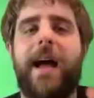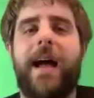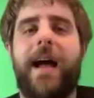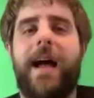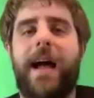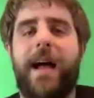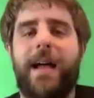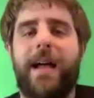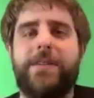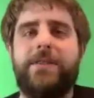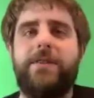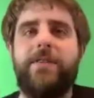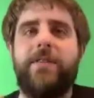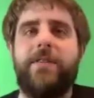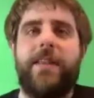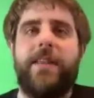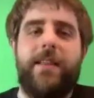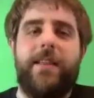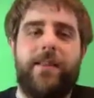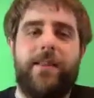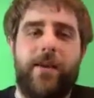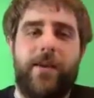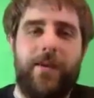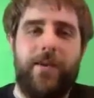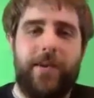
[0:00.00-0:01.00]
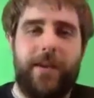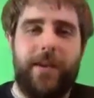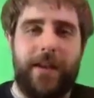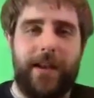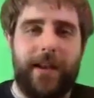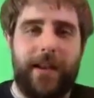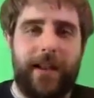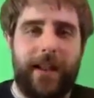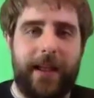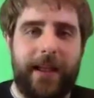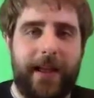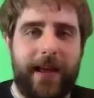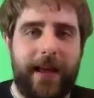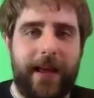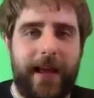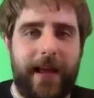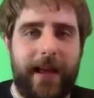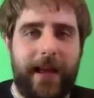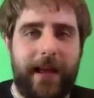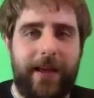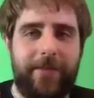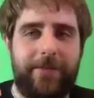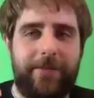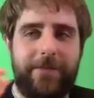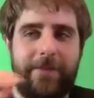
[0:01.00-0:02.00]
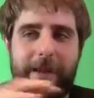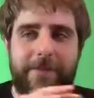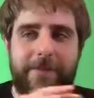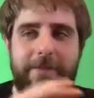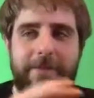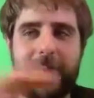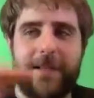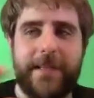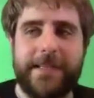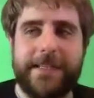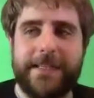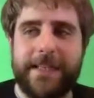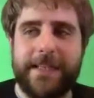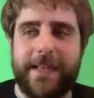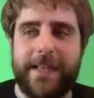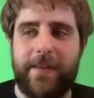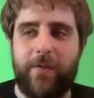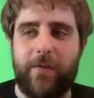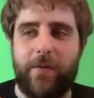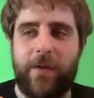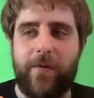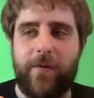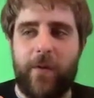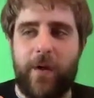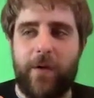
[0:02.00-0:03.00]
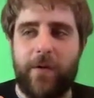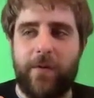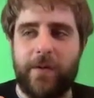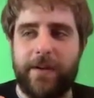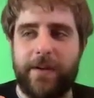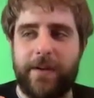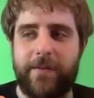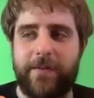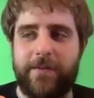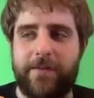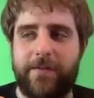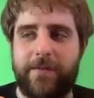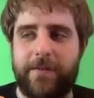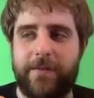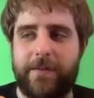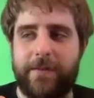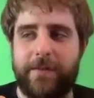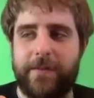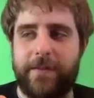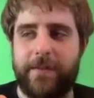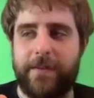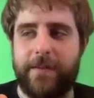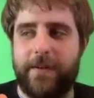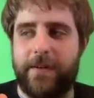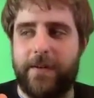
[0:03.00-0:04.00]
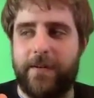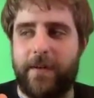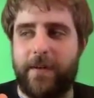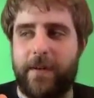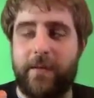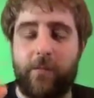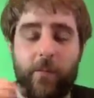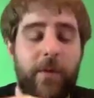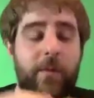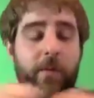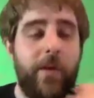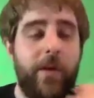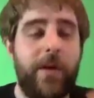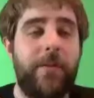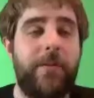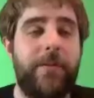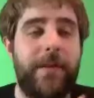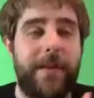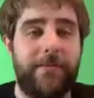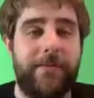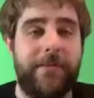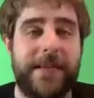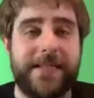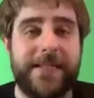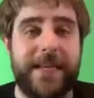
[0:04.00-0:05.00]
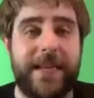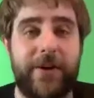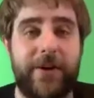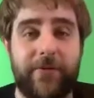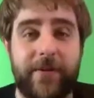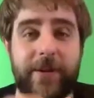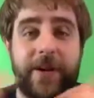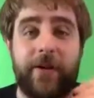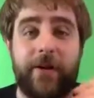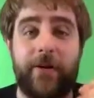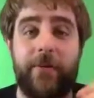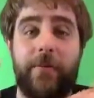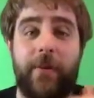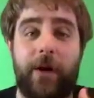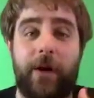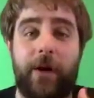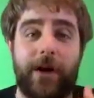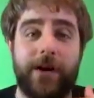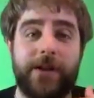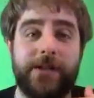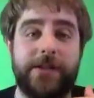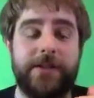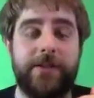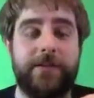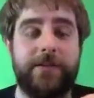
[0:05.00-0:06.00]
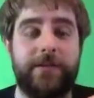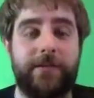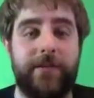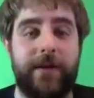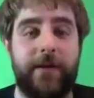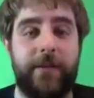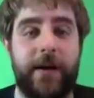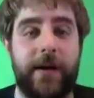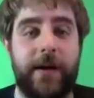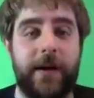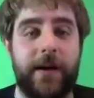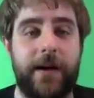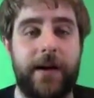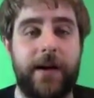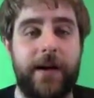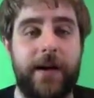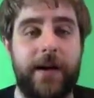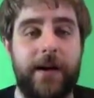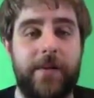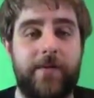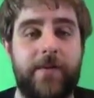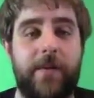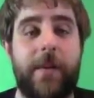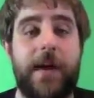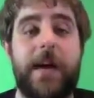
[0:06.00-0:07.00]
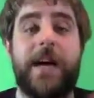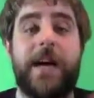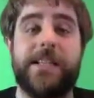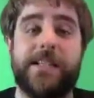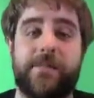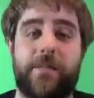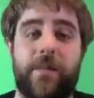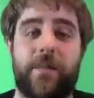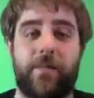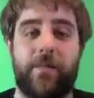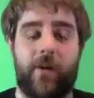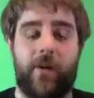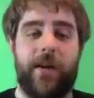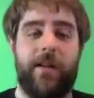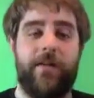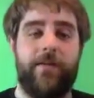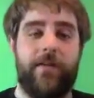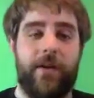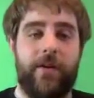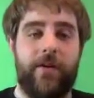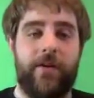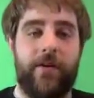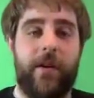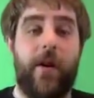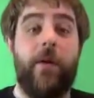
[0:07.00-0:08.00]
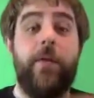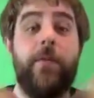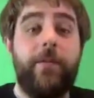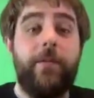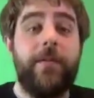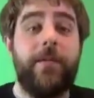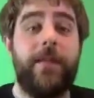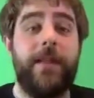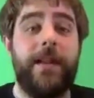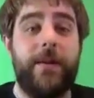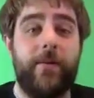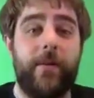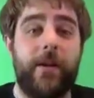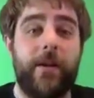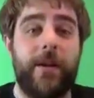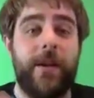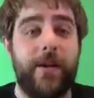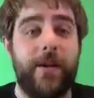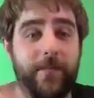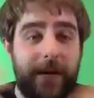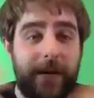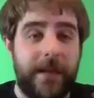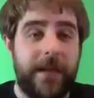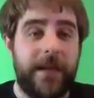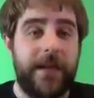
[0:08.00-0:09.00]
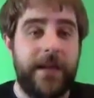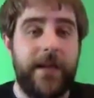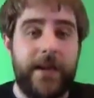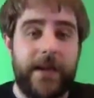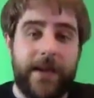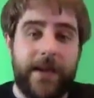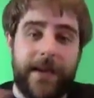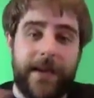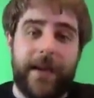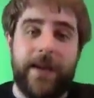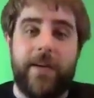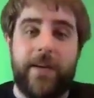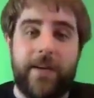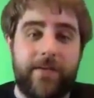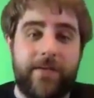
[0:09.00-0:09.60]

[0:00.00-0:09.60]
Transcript: do think, though, that I fully intend that we will be missing critical parts from a customer point of view. Hopefully, we're going to be hearing from